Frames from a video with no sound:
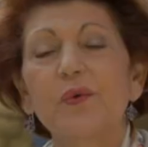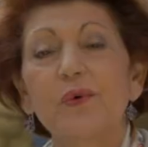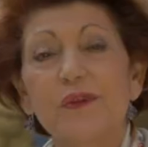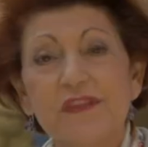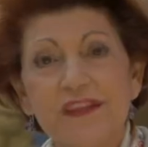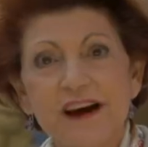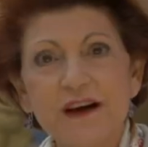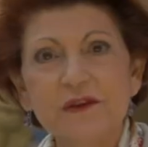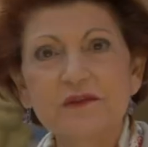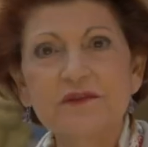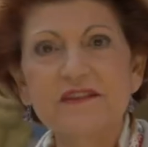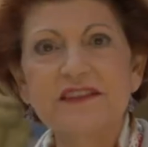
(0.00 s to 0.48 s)

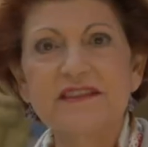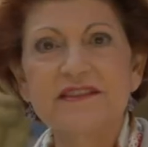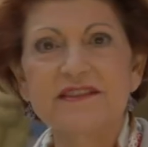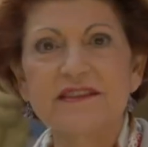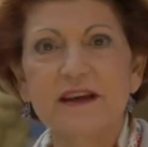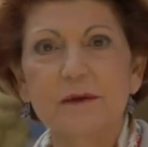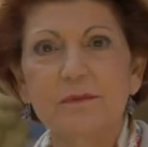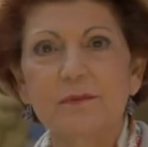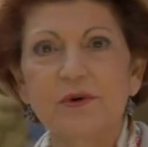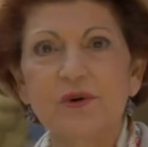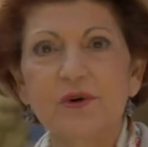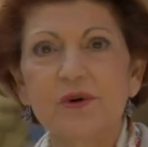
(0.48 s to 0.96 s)
Without this
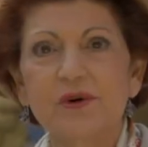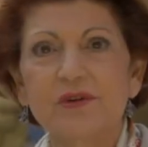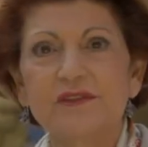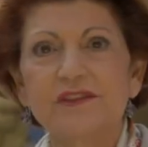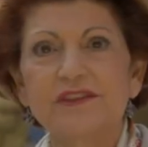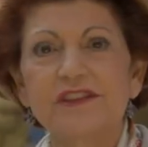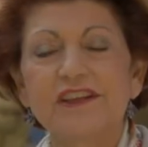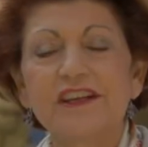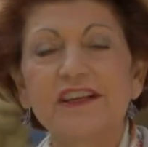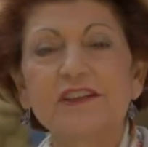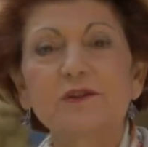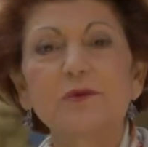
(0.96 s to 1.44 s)

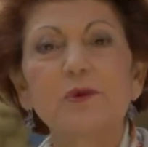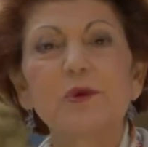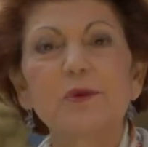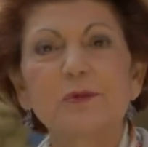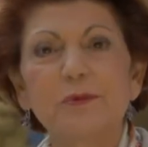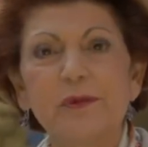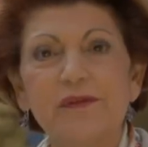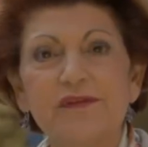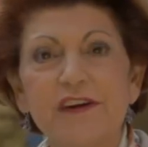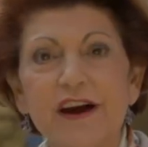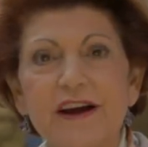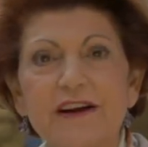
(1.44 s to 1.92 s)
support, it would
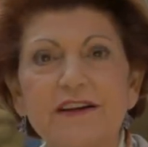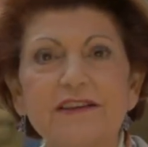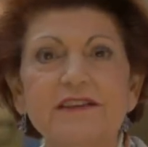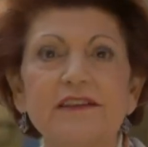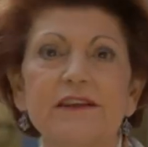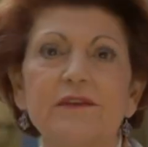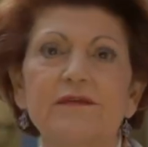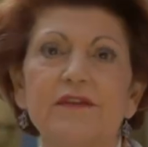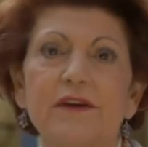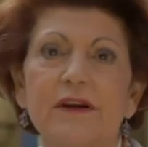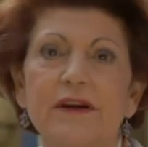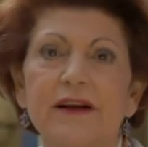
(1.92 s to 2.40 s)
be very
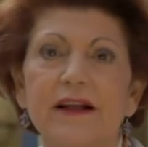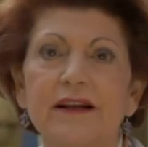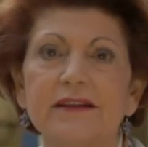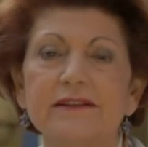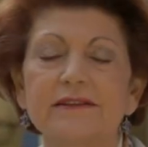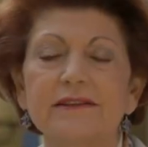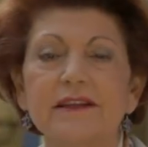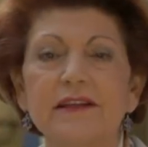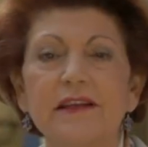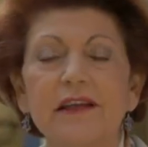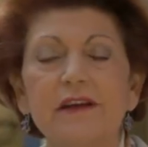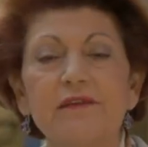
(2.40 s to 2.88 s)

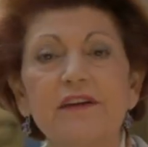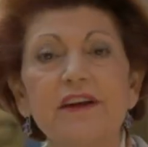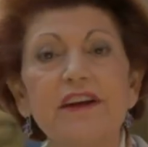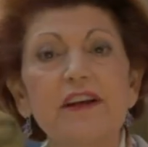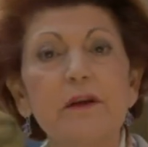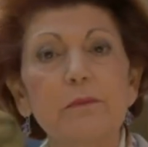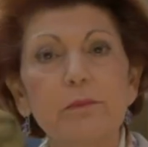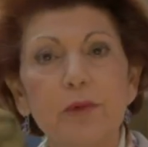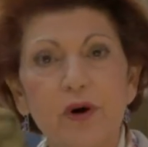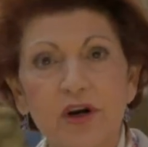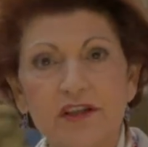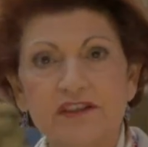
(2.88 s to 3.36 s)
difficult, even
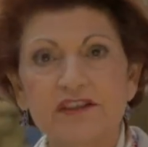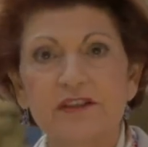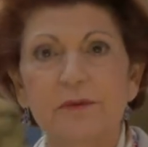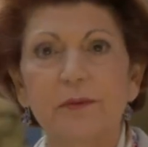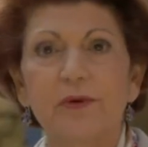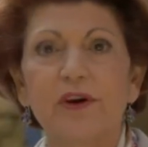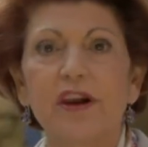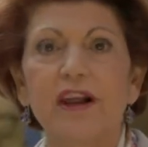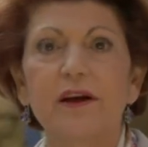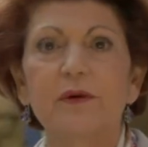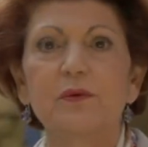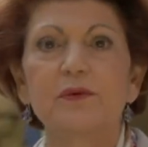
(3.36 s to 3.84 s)

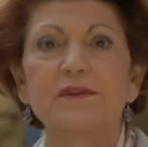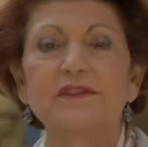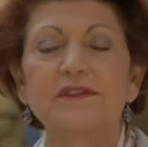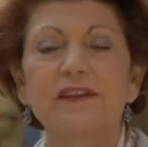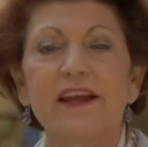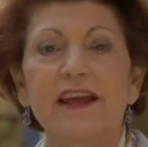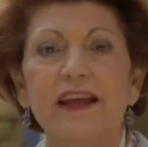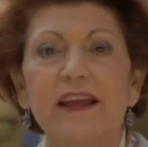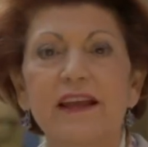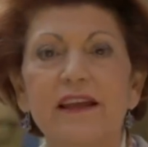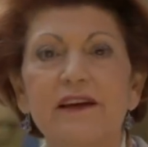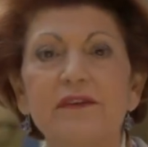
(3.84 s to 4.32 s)
impossible, I would
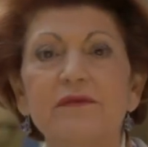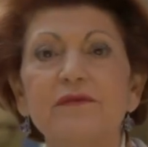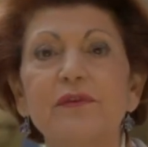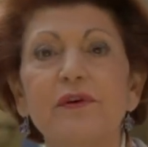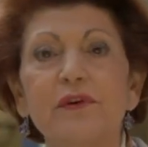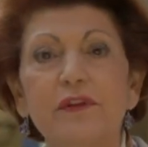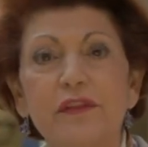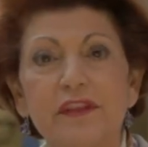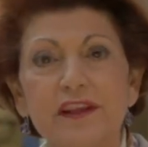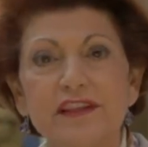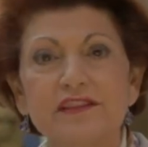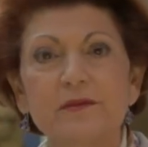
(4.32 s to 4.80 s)
say,
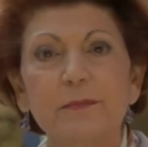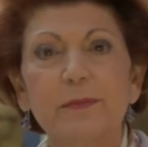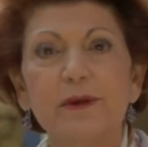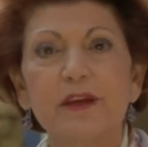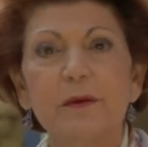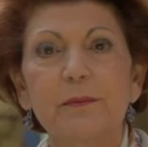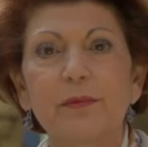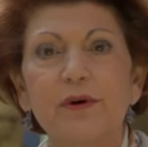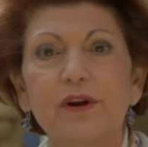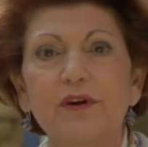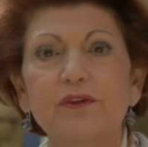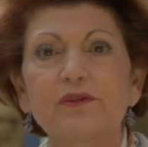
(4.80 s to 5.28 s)
for these
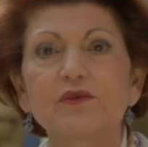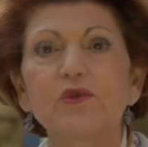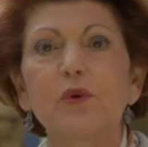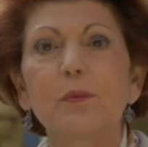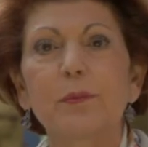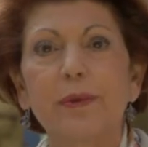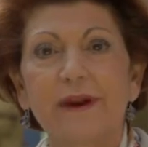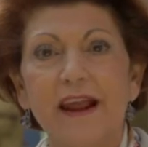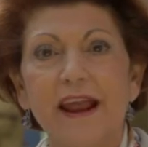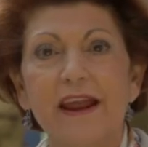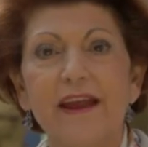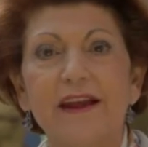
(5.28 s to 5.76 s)
people to
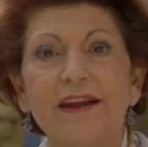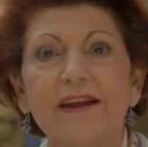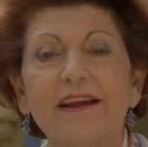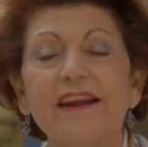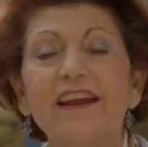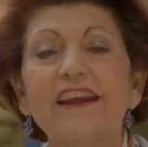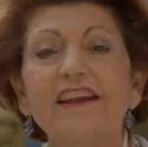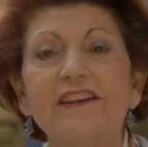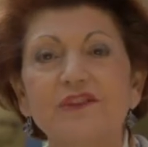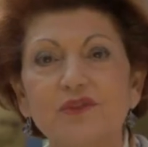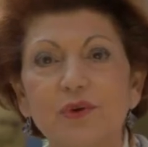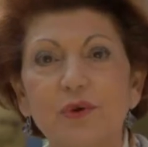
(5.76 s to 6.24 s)
break
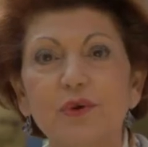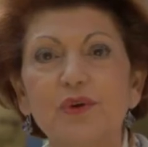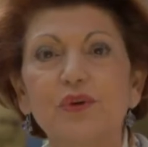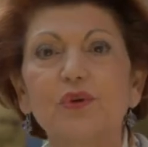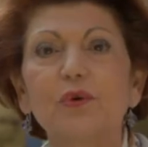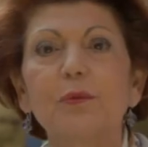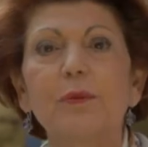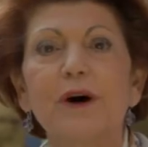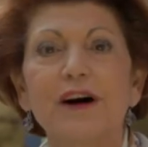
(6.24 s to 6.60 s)
into new